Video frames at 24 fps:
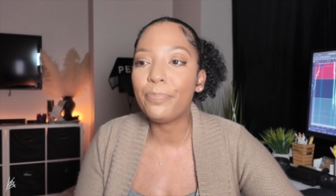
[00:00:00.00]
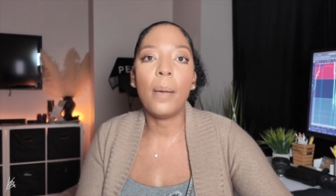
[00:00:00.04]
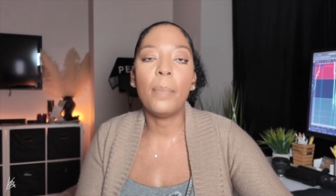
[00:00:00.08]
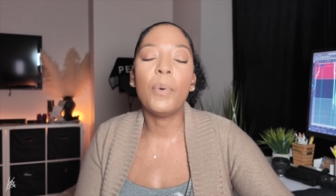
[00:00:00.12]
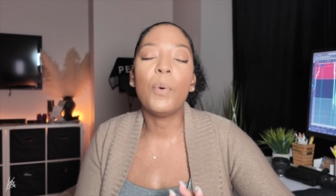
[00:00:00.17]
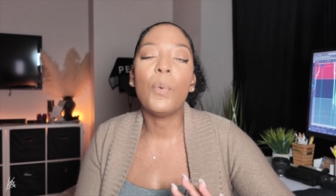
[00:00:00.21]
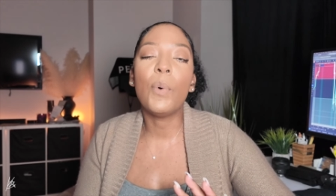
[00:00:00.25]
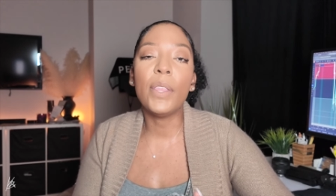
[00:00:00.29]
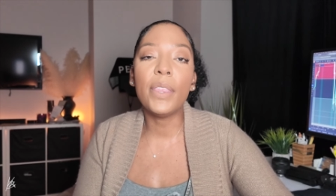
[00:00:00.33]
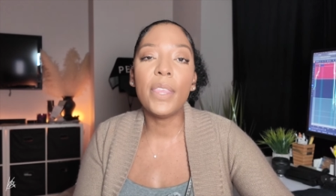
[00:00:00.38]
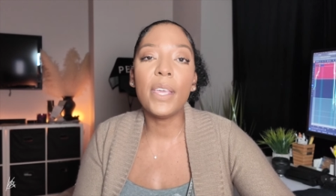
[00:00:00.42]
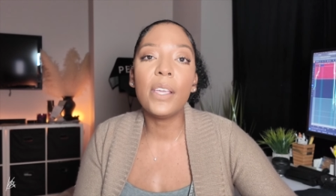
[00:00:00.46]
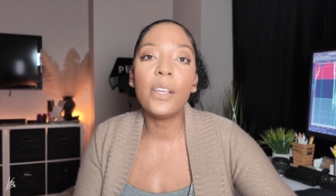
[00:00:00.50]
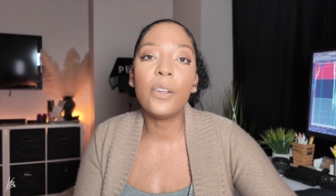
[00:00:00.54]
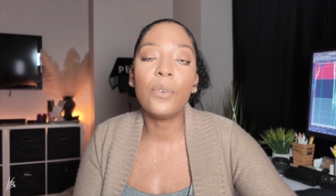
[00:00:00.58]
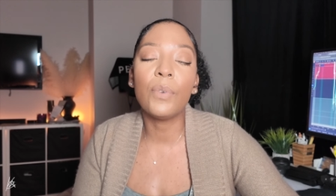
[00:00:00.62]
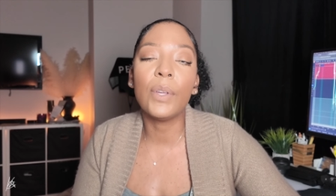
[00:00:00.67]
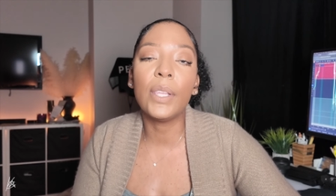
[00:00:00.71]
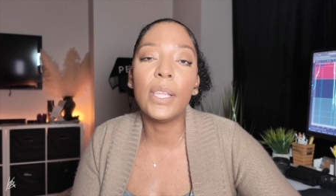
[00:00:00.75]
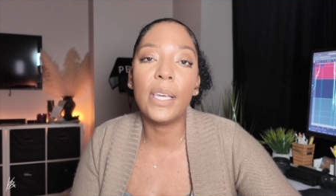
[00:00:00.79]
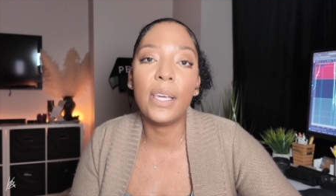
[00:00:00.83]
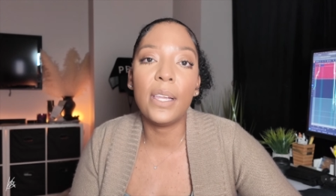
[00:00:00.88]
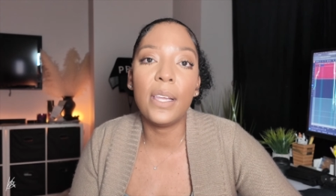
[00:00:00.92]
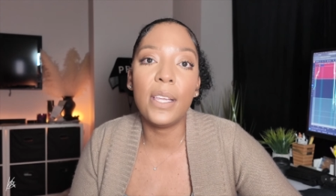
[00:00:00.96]
Um, but one thing you're
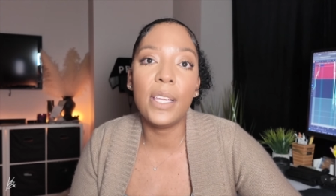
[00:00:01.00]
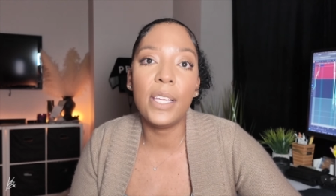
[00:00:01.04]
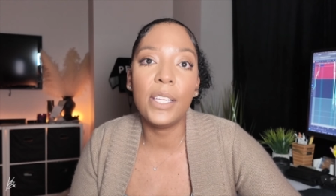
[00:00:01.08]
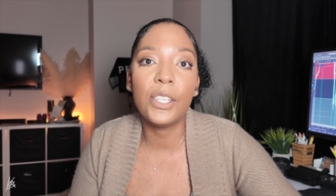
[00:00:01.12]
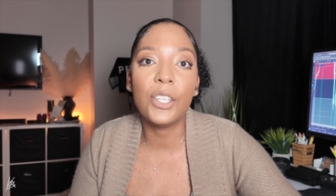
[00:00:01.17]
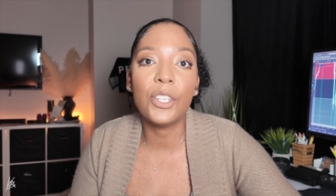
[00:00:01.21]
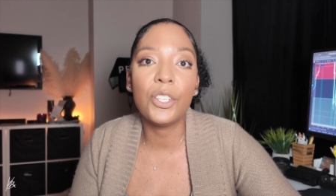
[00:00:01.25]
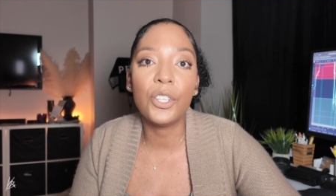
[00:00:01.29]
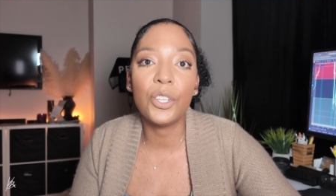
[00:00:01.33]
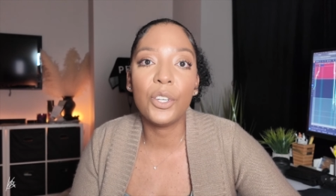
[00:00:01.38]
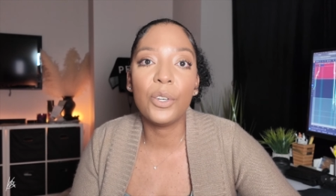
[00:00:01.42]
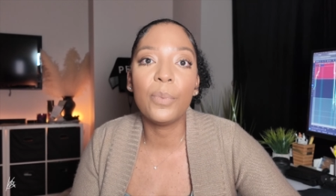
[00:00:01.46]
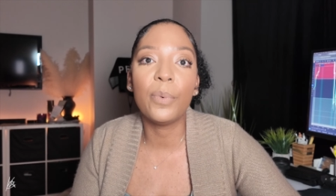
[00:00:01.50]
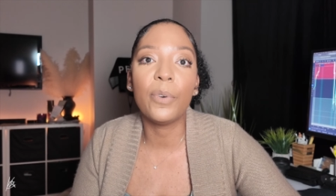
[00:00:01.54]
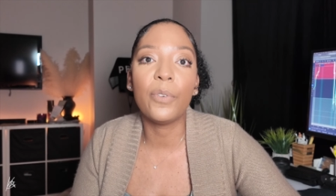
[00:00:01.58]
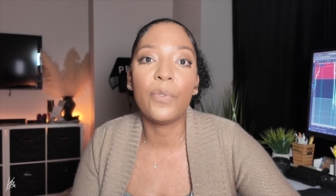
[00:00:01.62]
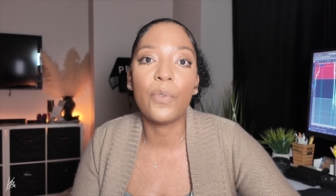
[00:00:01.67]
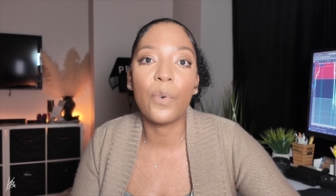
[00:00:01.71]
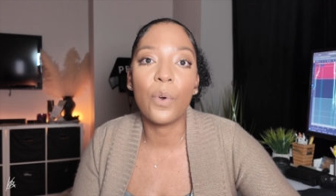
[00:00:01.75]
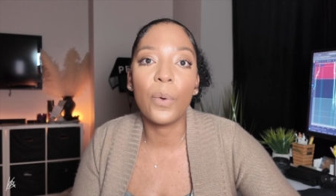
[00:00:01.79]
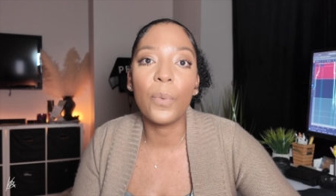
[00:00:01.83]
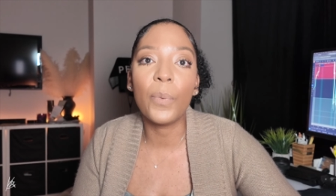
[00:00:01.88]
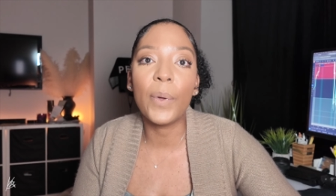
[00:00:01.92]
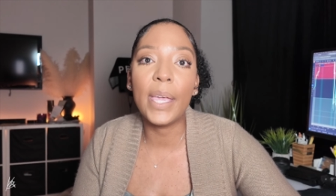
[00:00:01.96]
really gonna need to do
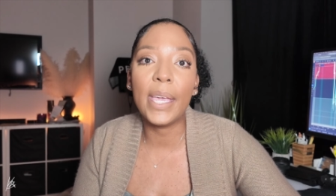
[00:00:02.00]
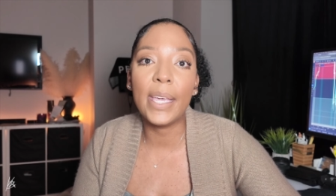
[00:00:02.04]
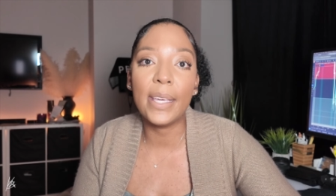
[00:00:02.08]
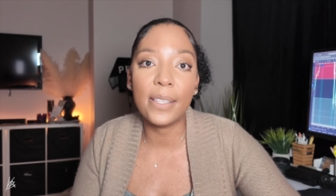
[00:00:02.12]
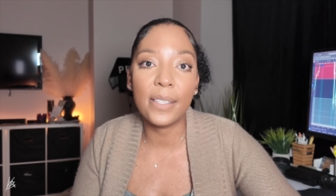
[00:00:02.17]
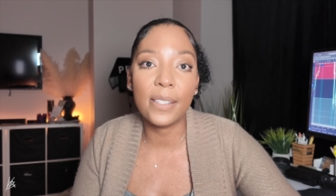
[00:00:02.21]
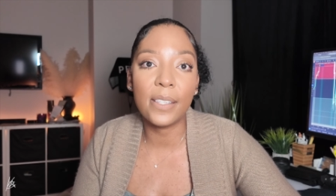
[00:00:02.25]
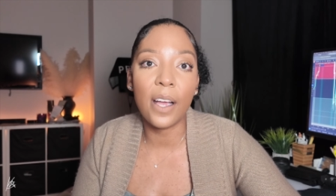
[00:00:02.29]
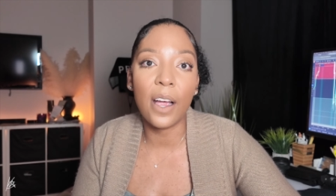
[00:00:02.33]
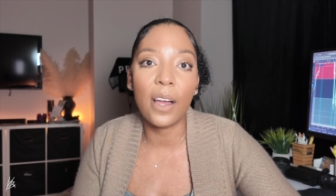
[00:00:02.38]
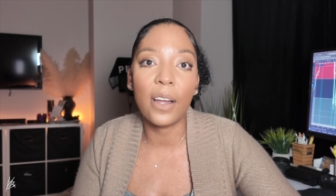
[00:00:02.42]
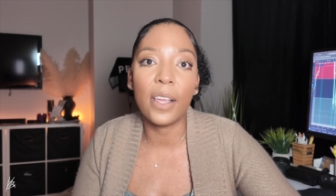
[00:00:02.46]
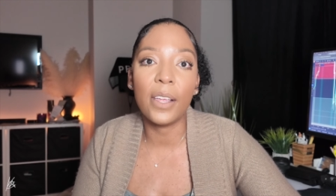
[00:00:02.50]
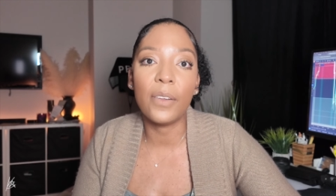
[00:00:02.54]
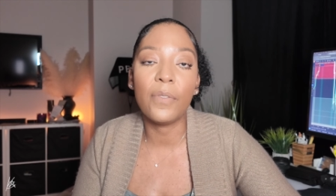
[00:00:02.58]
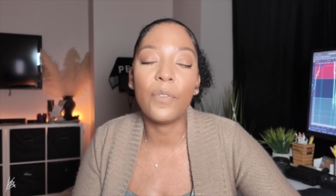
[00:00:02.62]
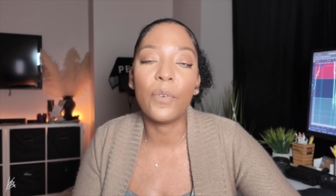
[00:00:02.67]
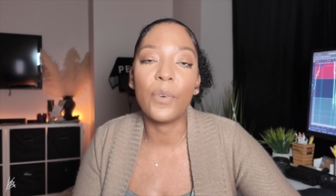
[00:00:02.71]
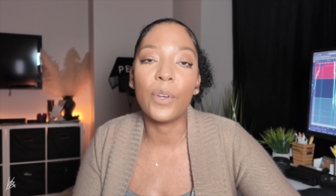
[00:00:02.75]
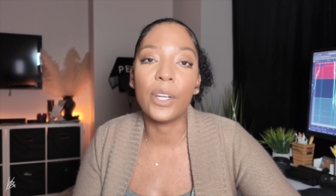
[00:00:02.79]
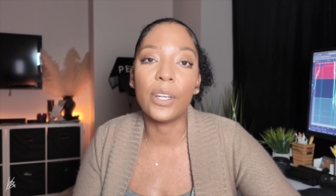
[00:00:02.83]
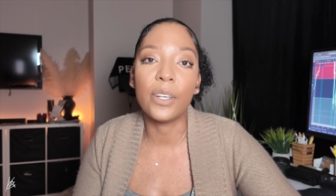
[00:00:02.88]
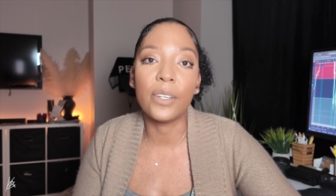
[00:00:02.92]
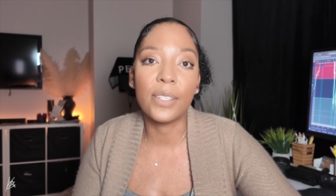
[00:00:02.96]
before we get started
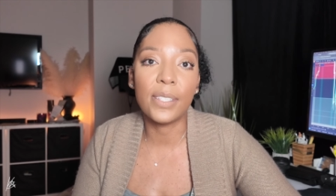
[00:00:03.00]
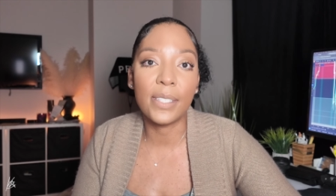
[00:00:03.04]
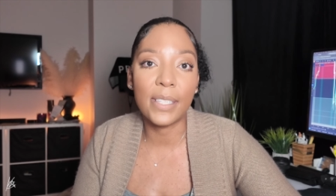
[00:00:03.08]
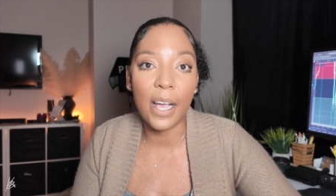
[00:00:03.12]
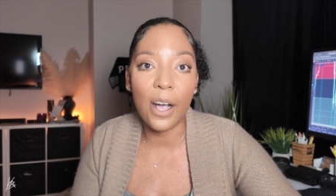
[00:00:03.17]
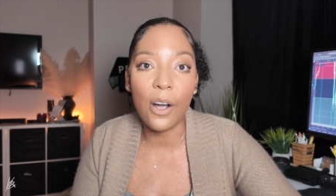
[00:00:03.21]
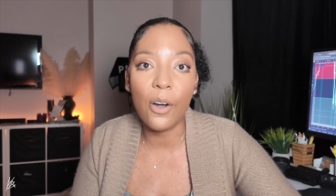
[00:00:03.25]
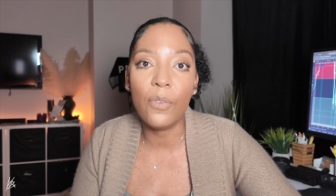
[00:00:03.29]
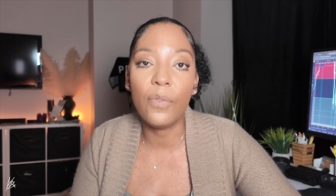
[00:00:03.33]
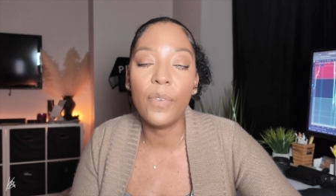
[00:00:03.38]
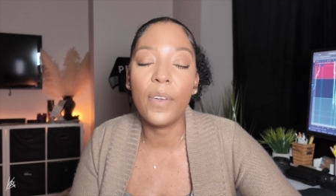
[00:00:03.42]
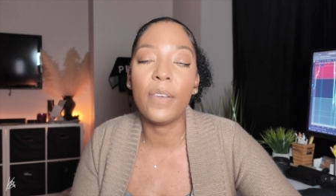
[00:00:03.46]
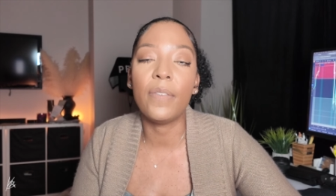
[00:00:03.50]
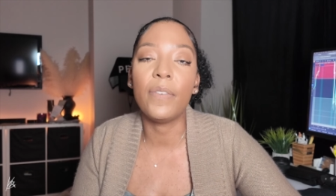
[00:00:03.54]
for yourself,